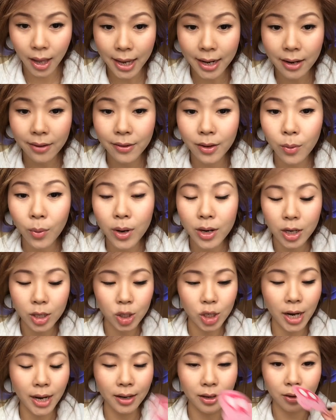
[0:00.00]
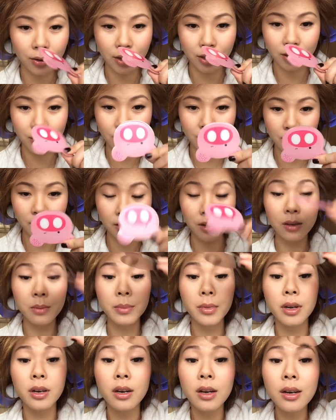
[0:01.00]
And if you want to check, you can use a little
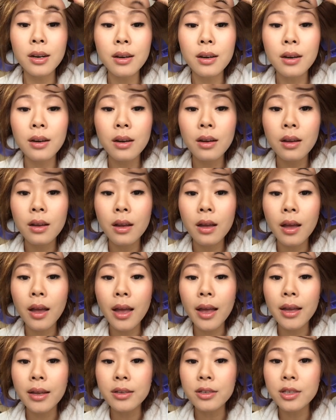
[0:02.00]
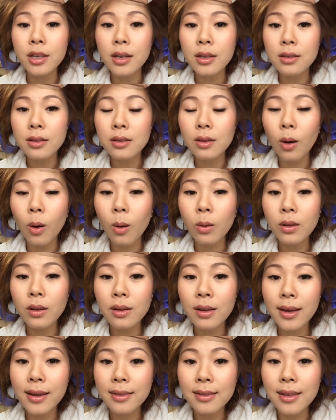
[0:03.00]
mirror and just hold
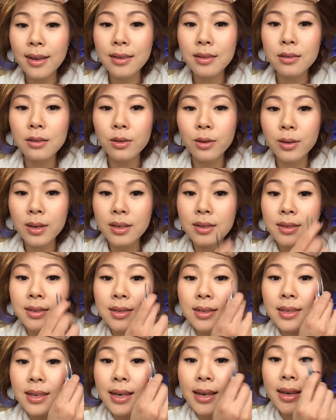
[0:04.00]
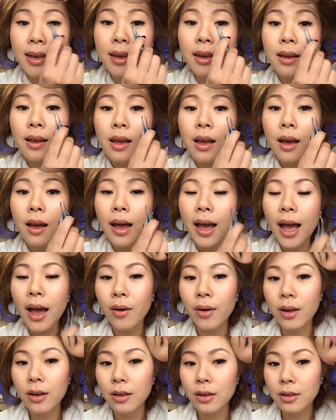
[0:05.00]
it like this so you can see
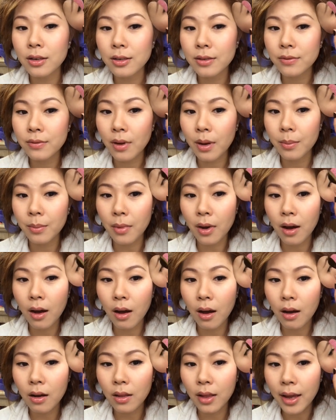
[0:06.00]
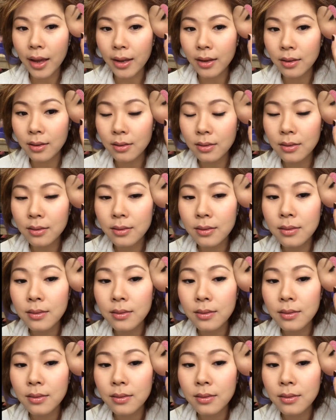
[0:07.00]
how it looks from all angles.